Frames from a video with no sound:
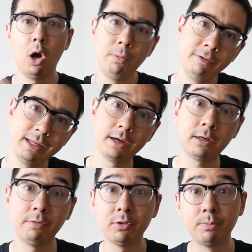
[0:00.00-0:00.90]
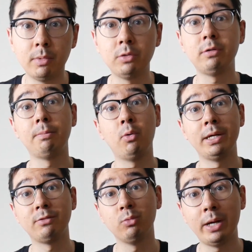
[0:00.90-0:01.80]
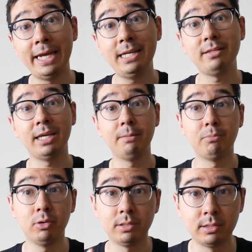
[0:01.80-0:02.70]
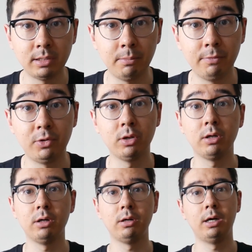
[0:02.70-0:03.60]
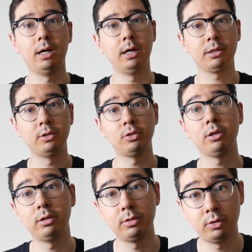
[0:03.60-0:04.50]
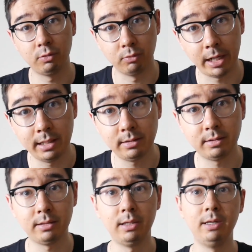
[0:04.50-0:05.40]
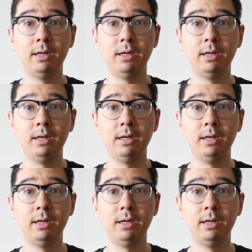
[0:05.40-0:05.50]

Hopefully that covers most of the points raised and puts some of your concerns to rest.